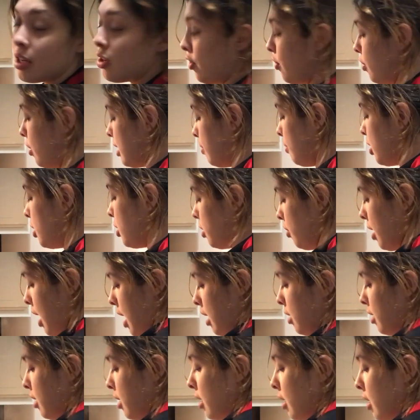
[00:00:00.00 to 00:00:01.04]
your food as much as you
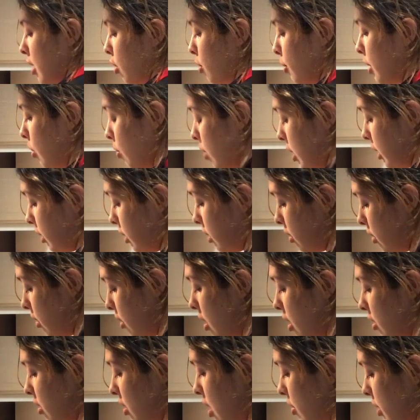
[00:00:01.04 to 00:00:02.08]
can. Nobody wants
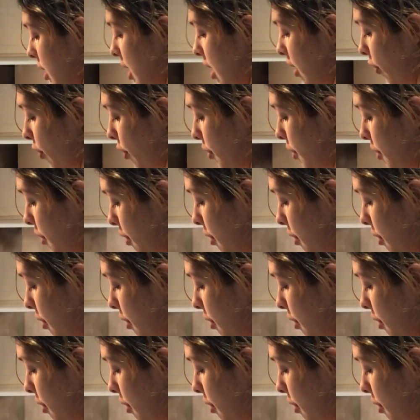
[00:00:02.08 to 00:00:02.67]
unsalted food.